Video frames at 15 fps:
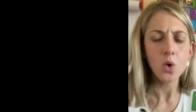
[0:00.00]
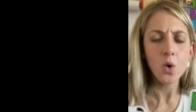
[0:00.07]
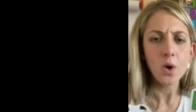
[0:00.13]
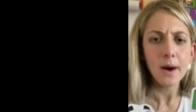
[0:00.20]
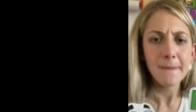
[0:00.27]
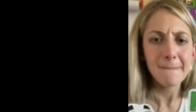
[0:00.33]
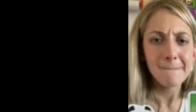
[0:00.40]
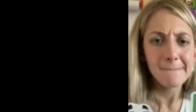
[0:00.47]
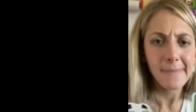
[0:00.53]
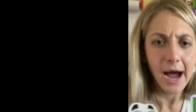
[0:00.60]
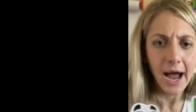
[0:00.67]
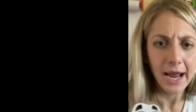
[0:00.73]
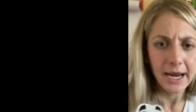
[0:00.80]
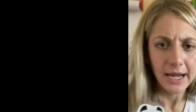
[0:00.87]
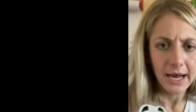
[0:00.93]
or
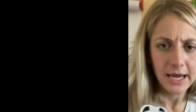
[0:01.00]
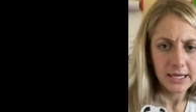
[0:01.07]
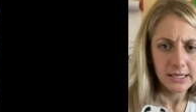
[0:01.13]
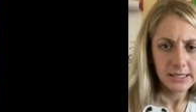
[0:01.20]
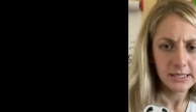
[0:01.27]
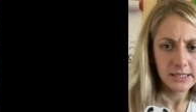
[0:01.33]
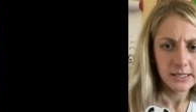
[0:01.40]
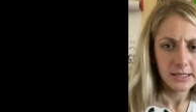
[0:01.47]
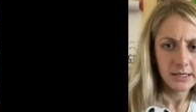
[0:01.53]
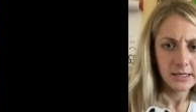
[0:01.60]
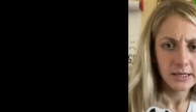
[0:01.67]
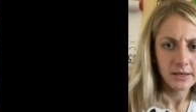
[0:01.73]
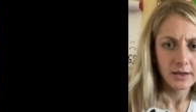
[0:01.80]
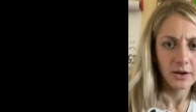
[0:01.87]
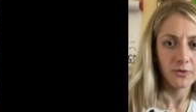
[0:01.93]
minus
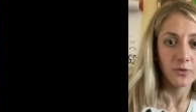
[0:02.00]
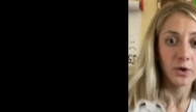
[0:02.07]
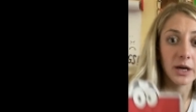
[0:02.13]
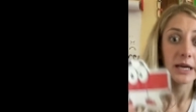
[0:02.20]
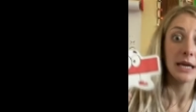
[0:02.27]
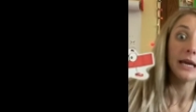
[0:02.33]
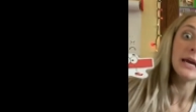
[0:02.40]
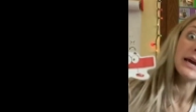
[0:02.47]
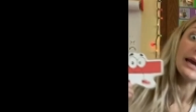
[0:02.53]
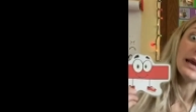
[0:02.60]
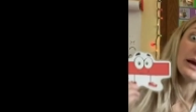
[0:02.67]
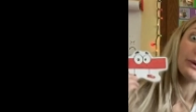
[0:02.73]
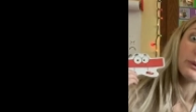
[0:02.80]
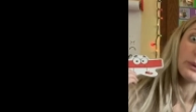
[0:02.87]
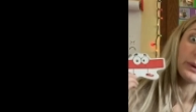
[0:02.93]
if we're
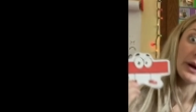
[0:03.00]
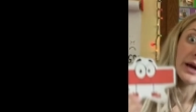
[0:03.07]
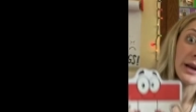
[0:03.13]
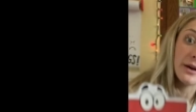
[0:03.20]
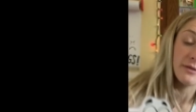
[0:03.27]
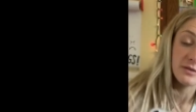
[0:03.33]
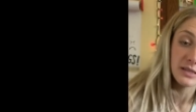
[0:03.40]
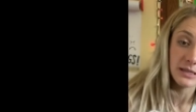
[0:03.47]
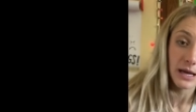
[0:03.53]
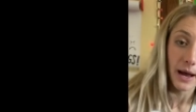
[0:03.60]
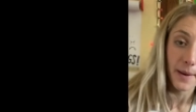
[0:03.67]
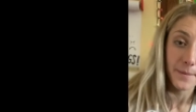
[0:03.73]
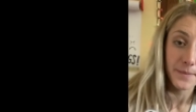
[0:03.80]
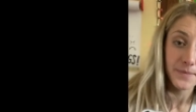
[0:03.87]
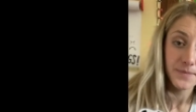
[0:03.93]
getting rid of
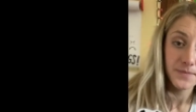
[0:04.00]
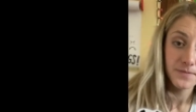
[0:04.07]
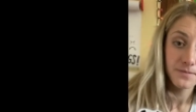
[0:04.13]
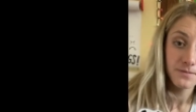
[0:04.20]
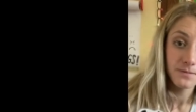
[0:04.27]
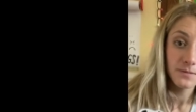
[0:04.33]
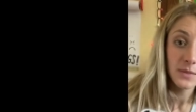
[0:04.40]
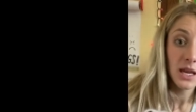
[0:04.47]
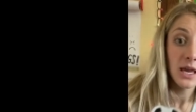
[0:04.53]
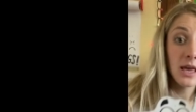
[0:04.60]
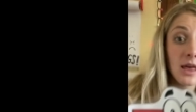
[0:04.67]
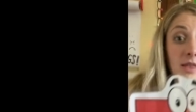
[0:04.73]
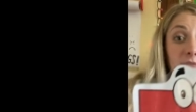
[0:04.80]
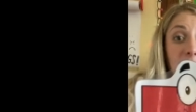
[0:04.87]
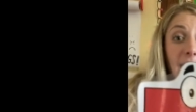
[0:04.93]
some?
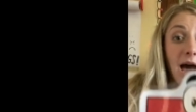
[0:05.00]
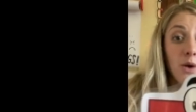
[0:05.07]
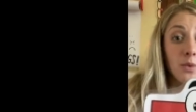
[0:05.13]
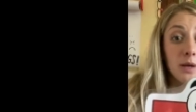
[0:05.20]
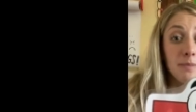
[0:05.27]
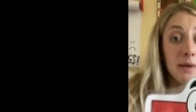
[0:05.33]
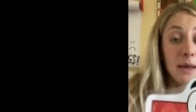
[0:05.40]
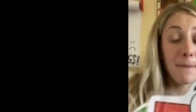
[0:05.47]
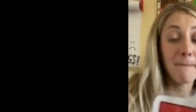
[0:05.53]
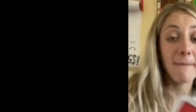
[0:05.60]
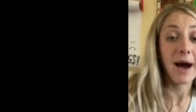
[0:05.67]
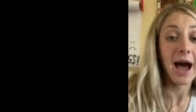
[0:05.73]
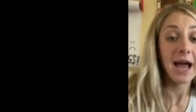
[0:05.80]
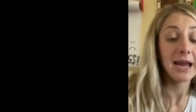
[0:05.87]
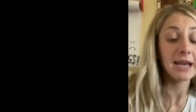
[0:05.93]
That would be
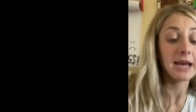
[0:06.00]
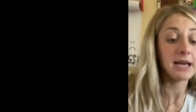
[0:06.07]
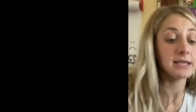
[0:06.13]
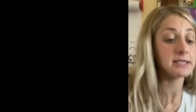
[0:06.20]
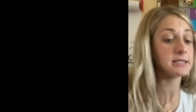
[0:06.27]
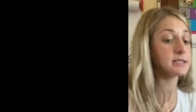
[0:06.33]
minus.